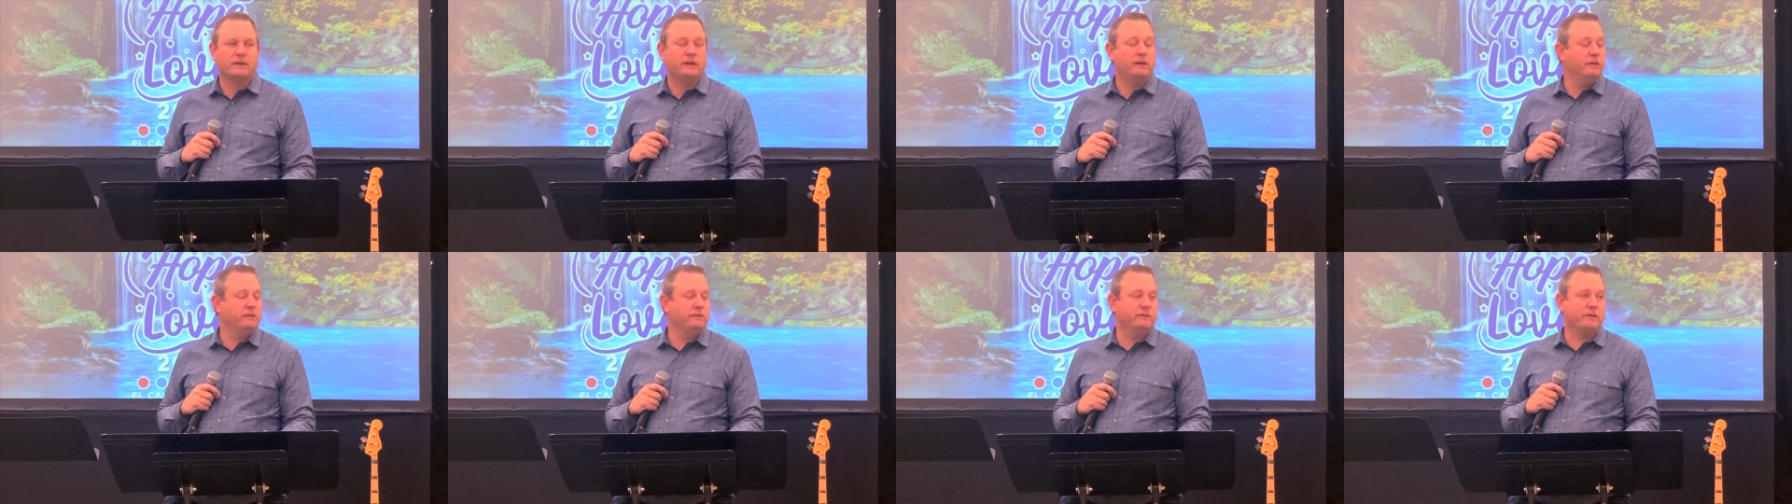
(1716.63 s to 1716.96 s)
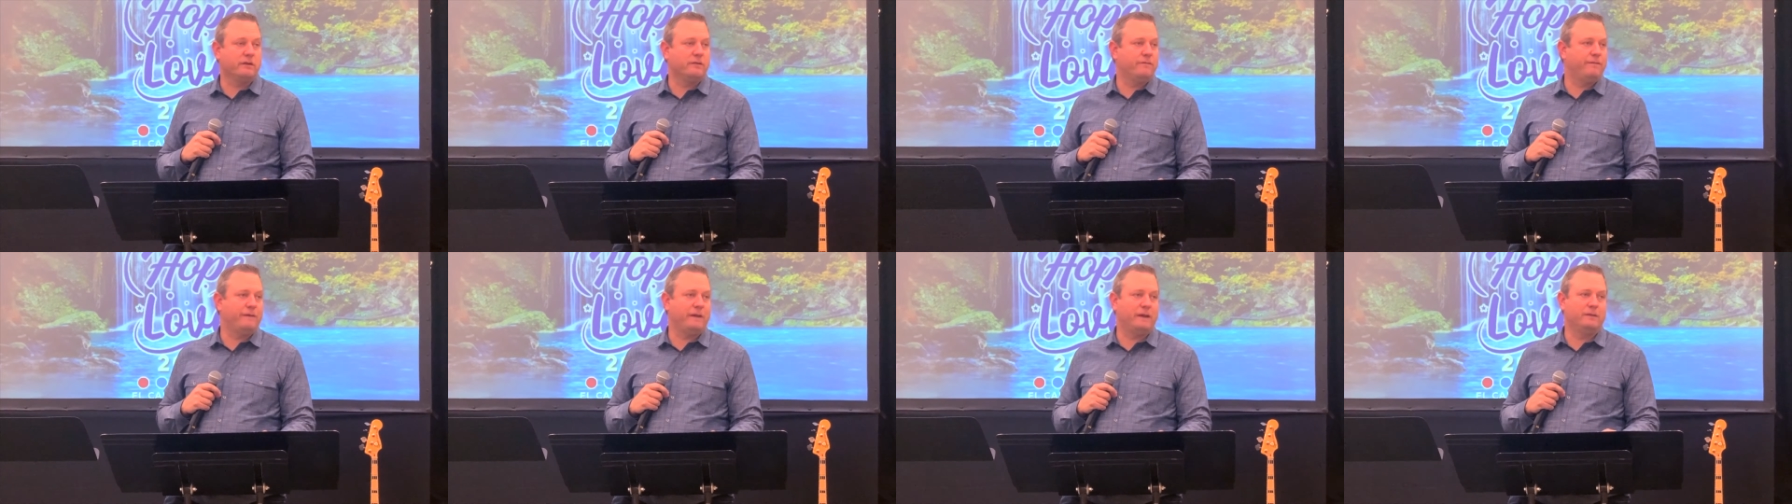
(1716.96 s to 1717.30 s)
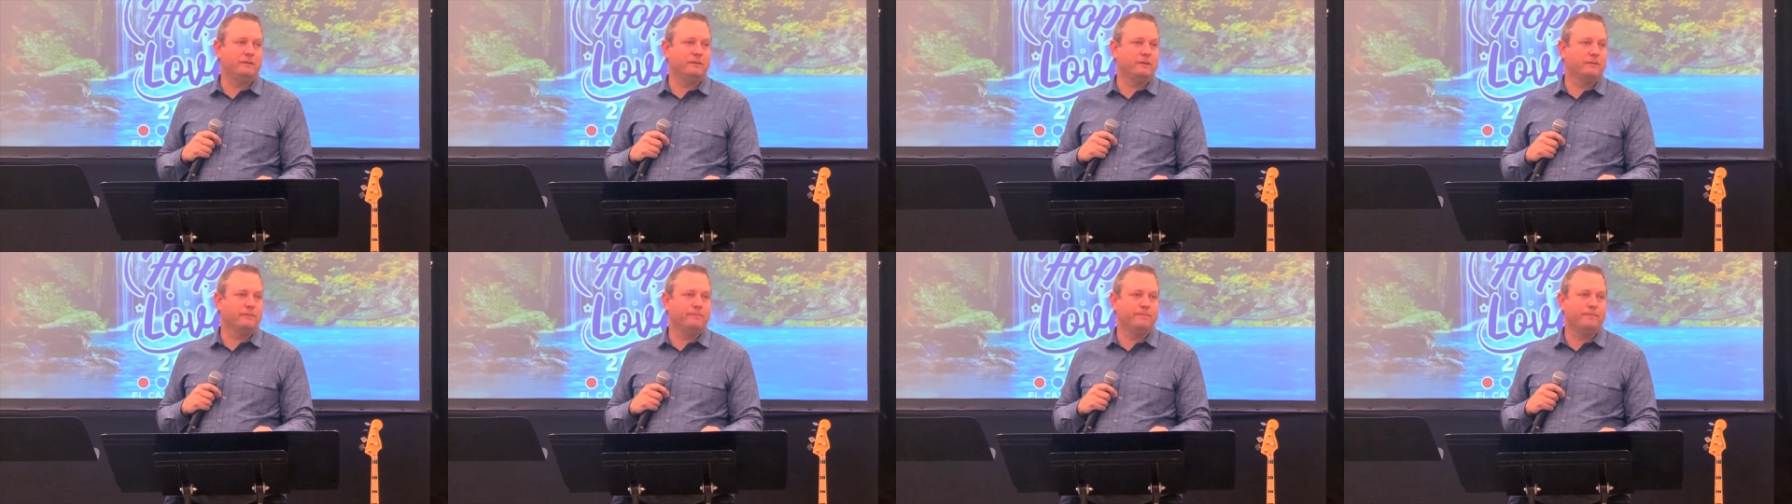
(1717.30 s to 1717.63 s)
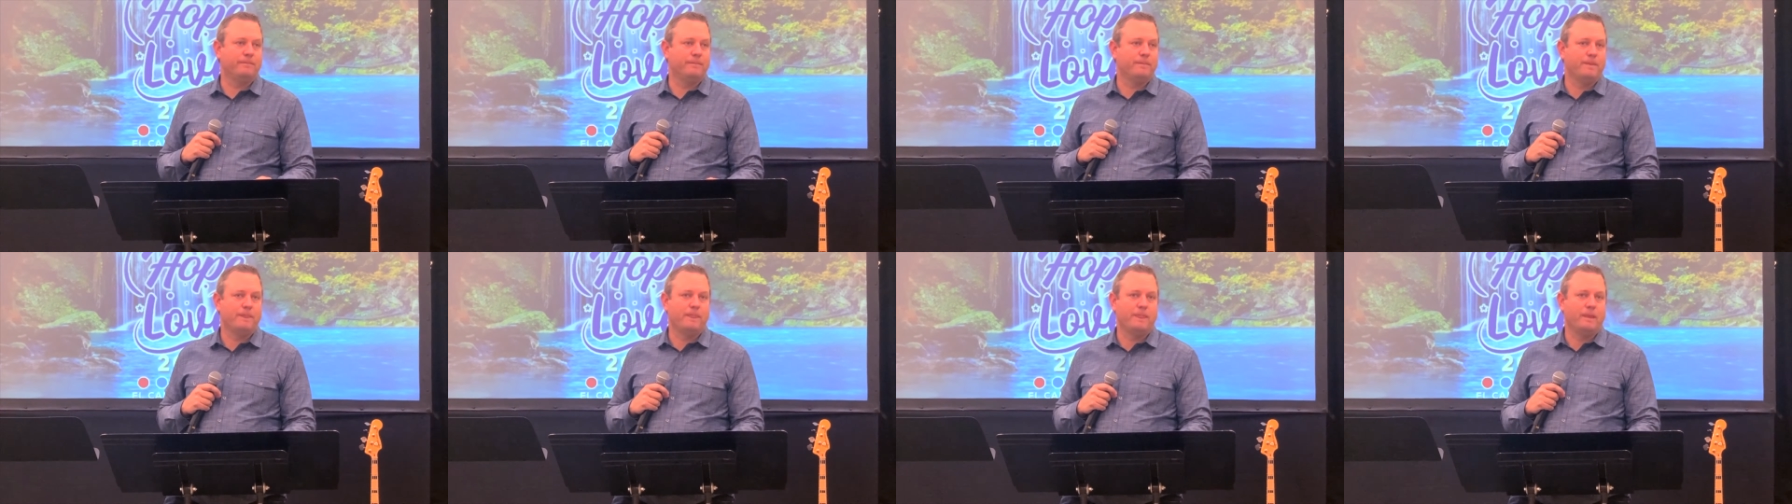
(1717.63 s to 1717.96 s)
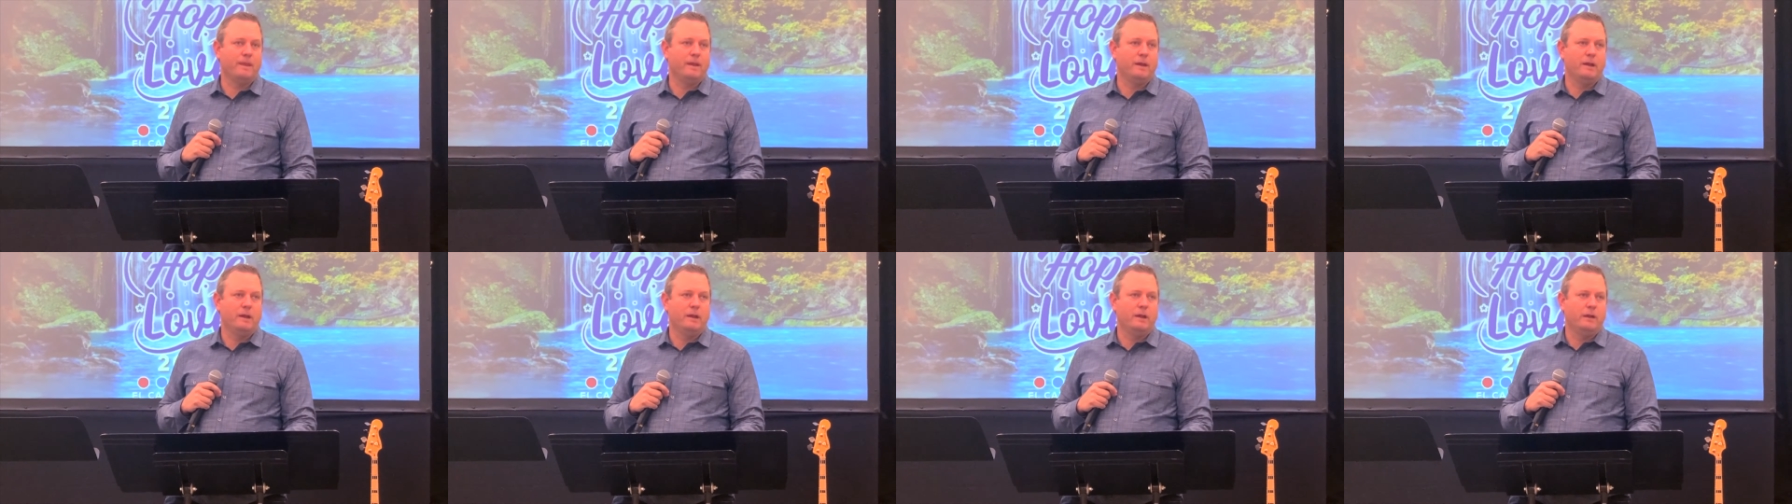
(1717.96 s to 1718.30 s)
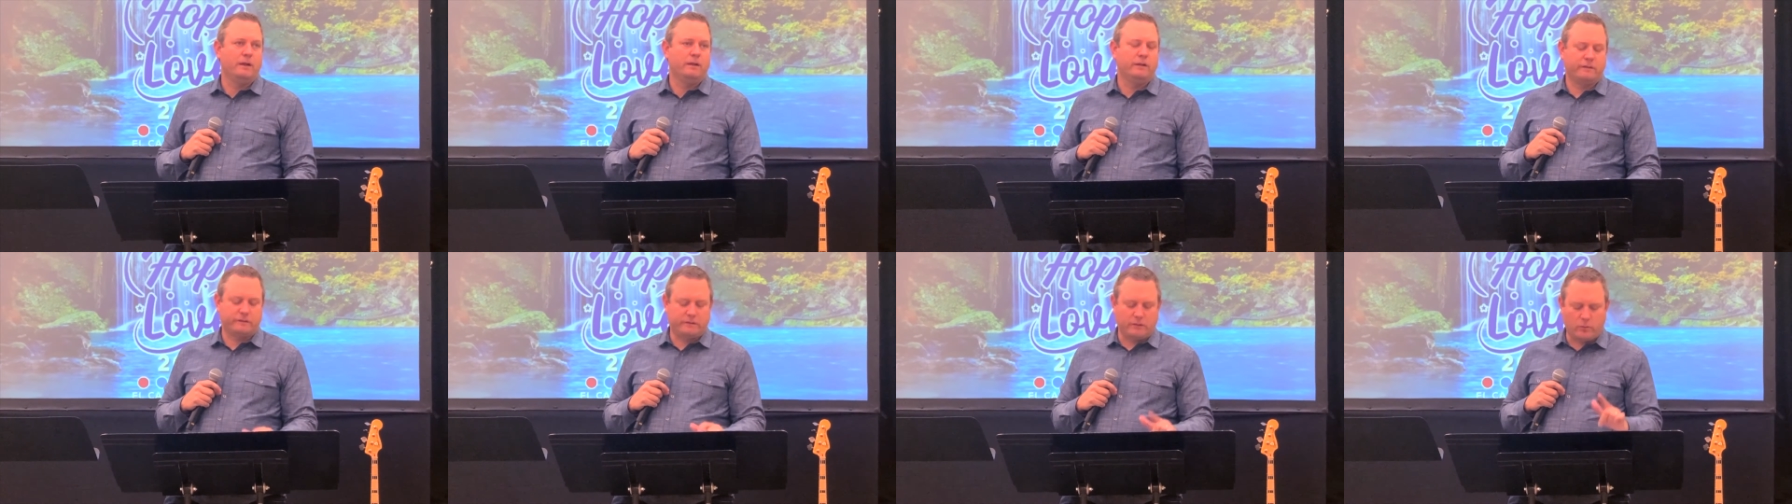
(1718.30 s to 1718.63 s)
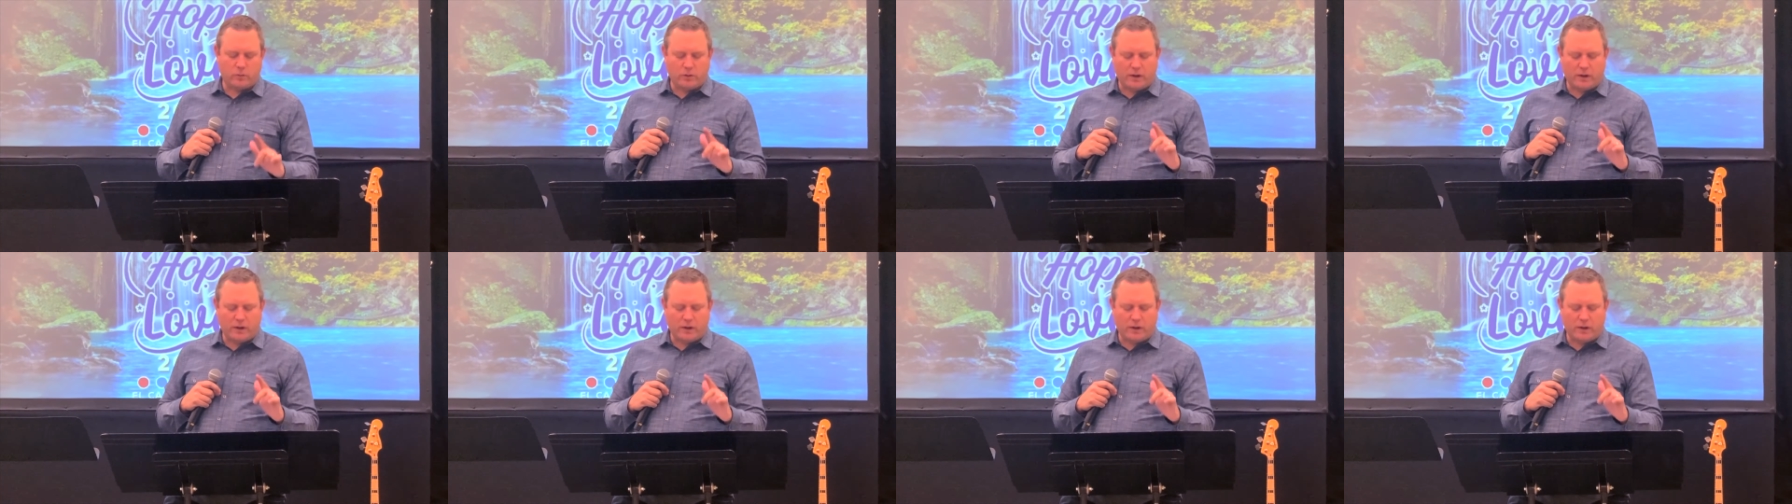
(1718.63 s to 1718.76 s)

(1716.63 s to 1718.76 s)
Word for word: He's your defender. Listen,